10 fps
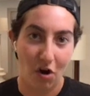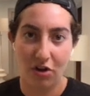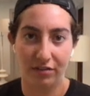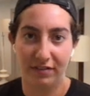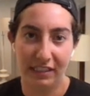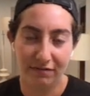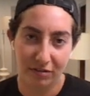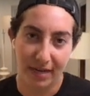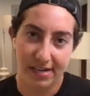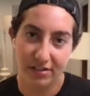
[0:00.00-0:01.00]
all of the
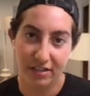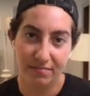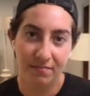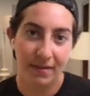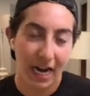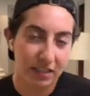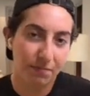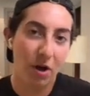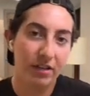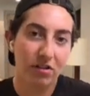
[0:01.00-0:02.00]
information. As
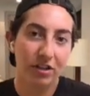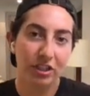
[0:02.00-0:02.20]
long